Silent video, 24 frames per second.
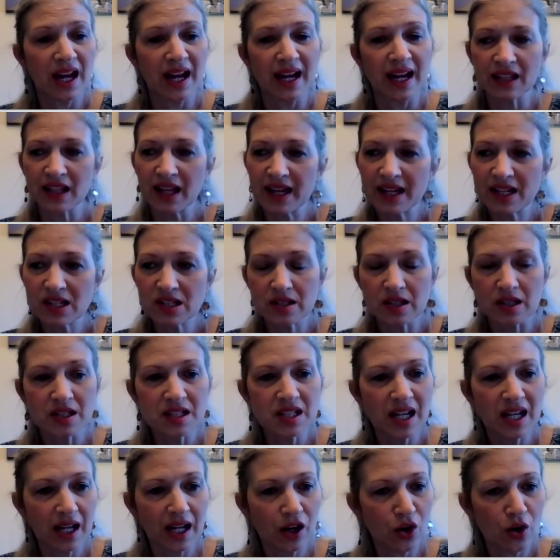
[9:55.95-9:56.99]
and likes to
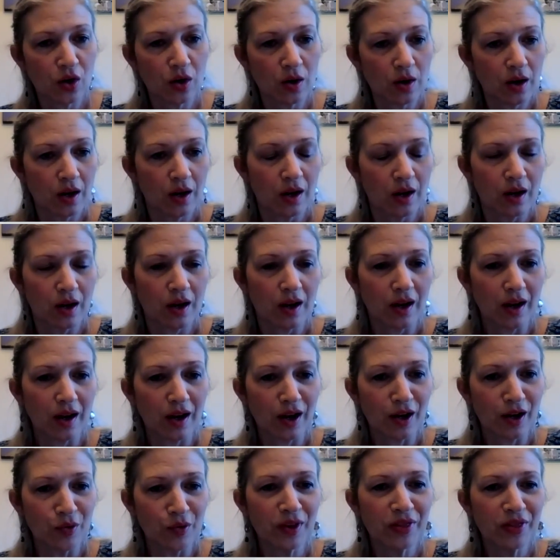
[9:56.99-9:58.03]
tinker
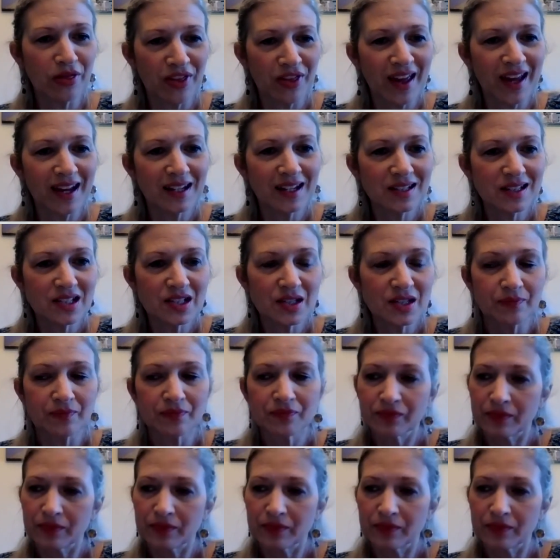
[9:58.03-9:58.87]
with things,